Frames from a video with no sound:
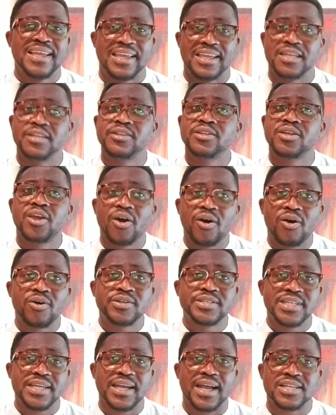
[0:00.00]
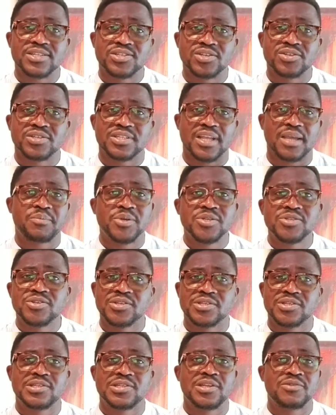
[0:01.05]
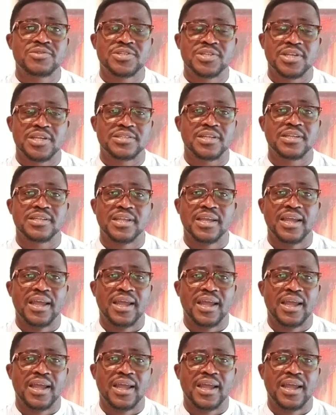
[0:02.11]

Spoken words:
in God as you step into this new season.